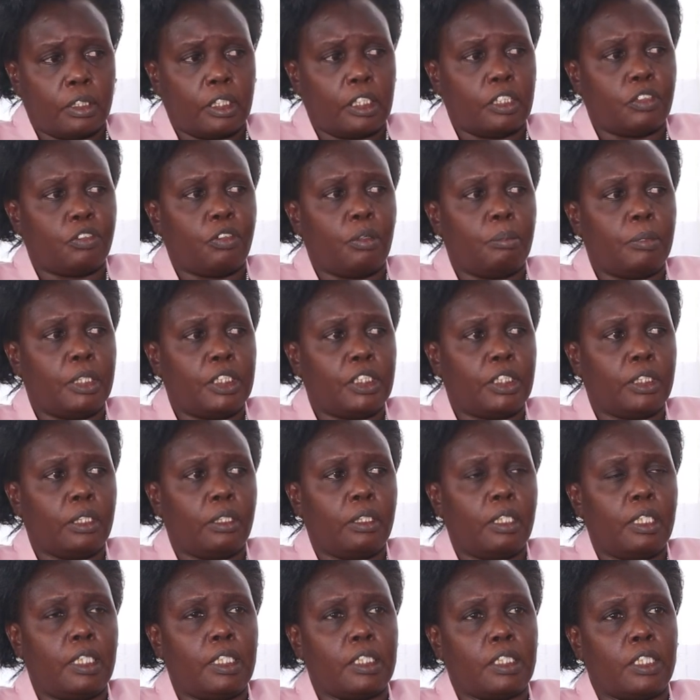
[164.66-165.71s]

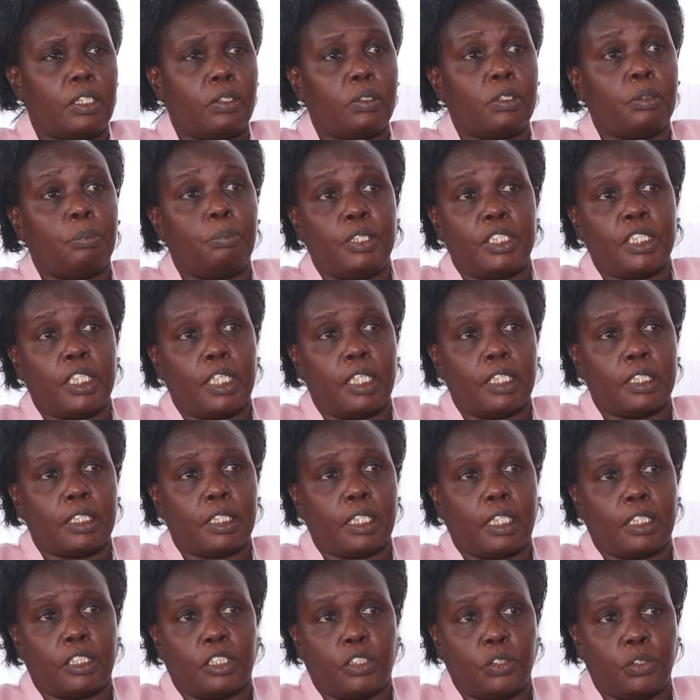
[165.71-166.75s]
transformation is not business
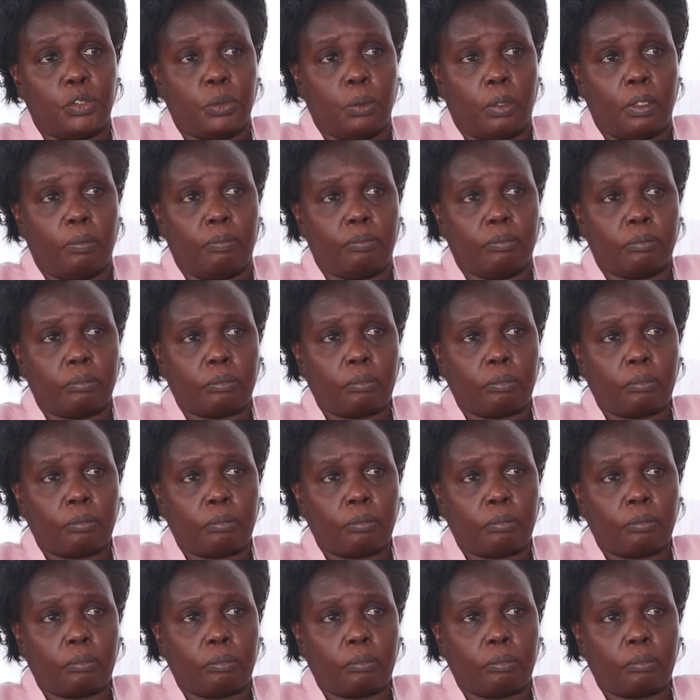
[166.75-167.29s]
as usual.